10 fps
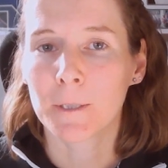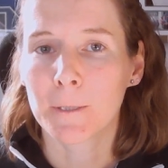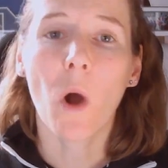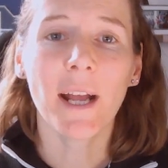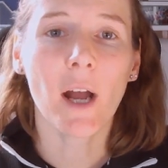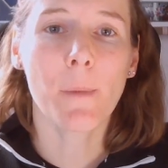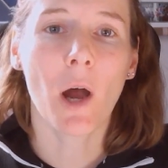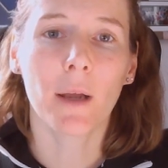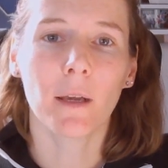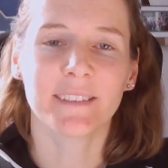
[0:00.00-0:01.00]
Why I'm
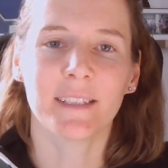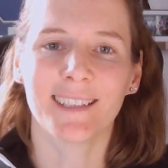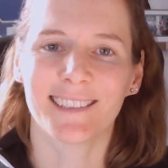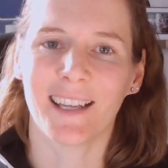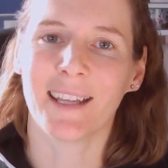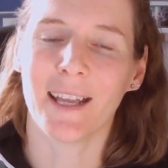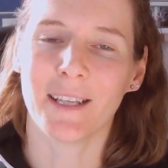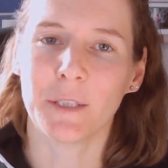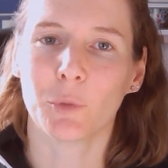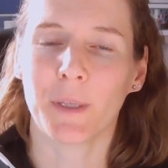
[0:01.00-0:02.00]
highlighting this
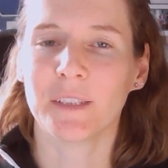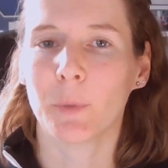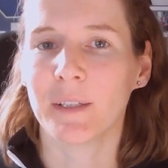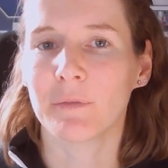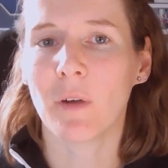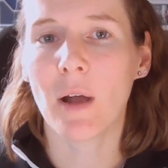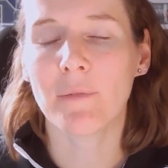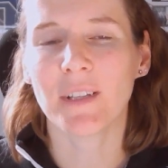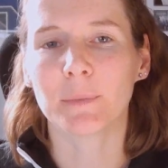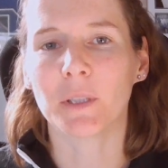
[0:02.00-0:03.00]
again in
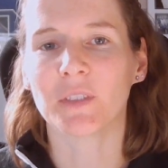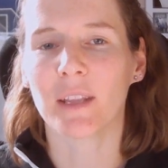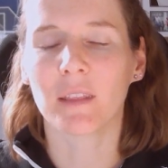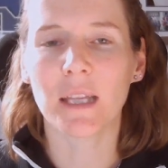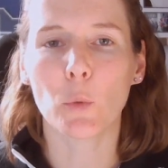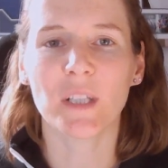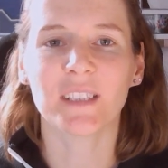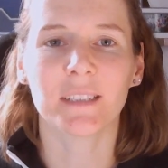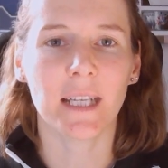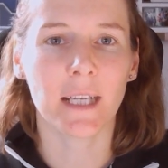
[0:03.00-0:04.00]
2025 is because I think we're
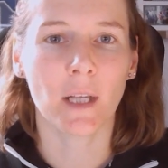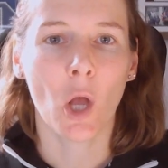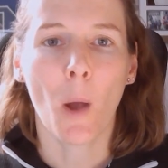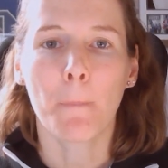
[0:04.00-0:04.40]
seeing